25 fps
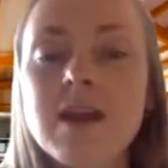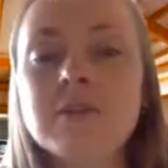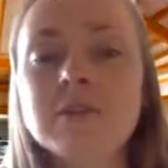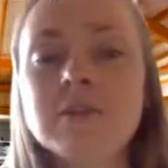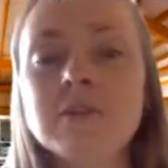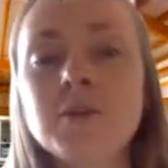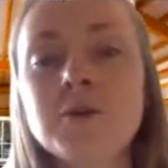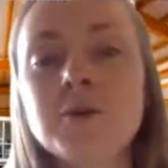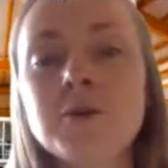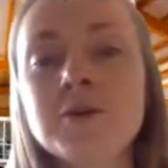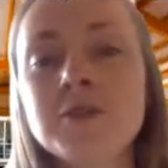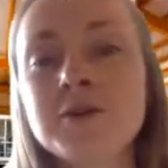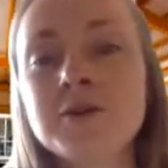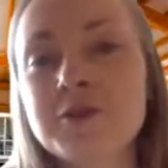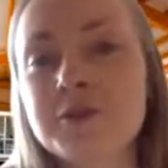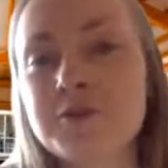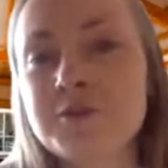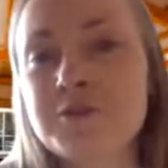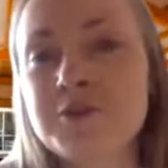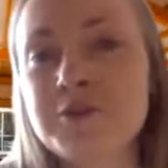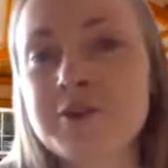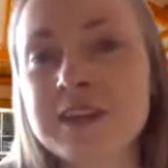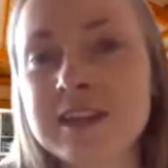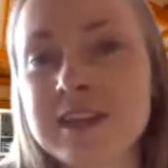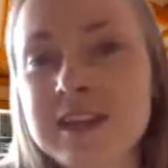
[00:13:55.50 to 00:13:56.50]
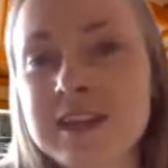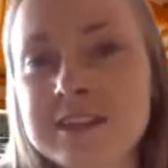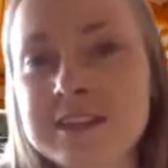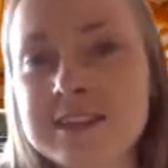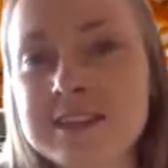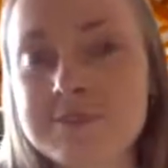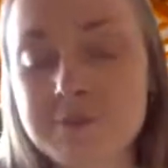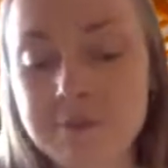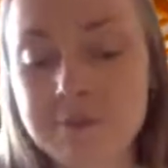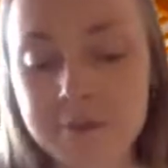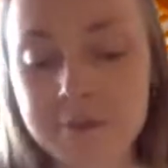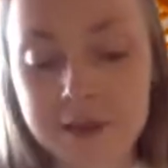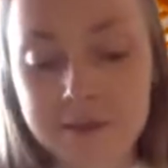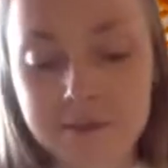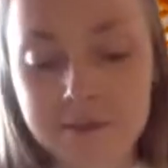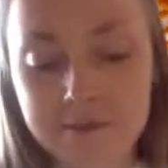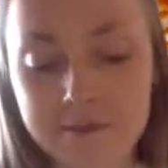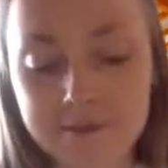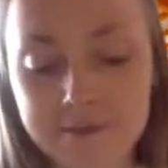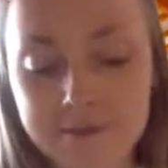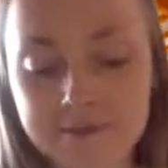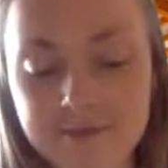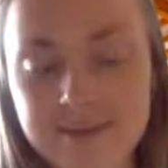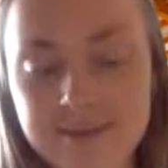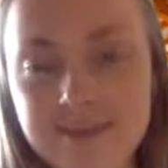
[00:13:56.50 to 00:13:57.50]
Don't look for a yes from them.
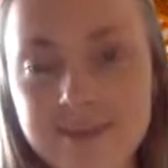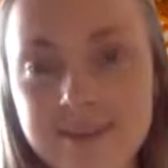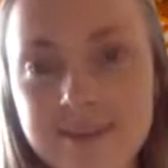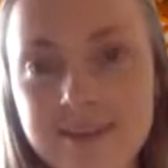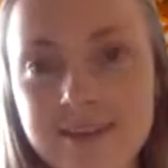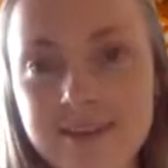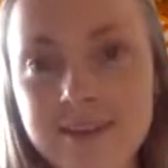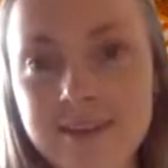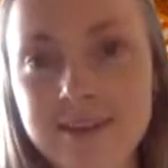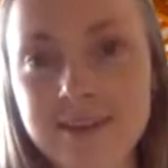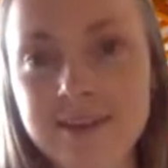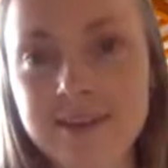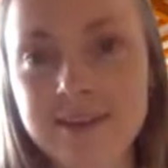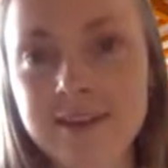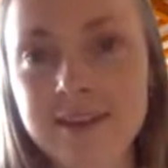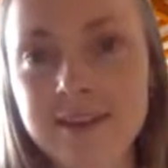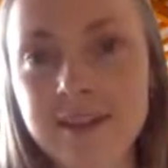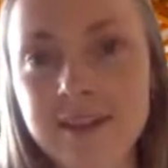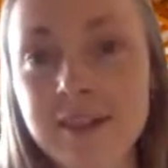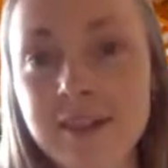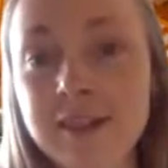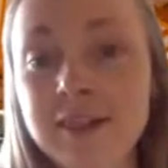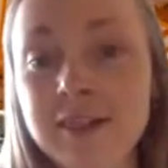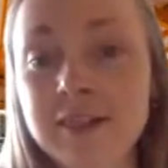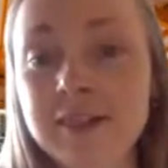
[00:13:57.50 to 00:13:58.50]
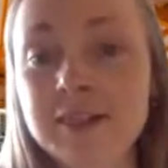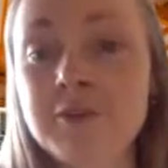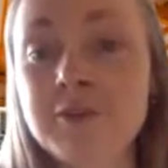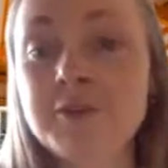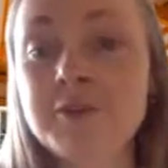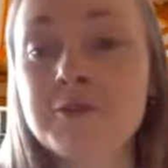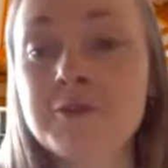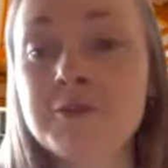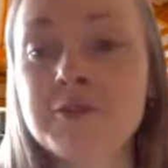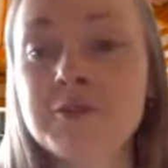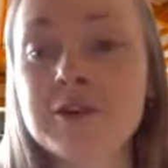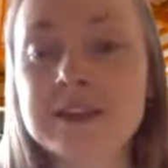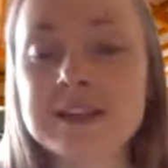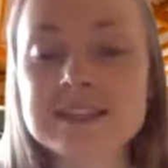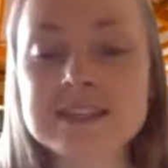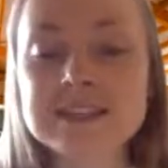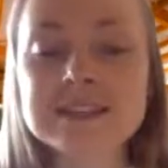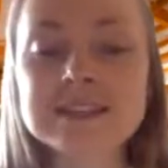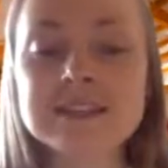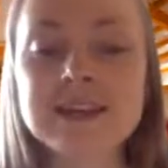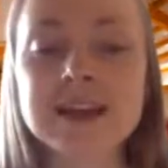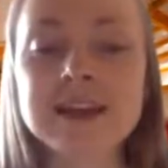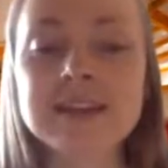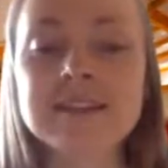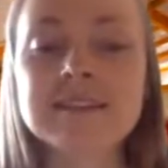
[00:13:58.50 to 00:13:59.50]
Look for
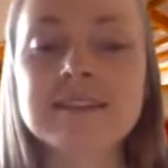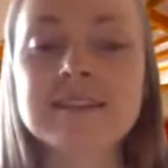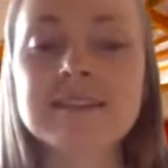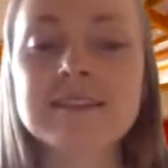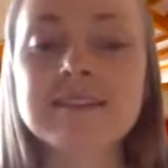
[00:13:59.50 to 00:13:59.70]
insight.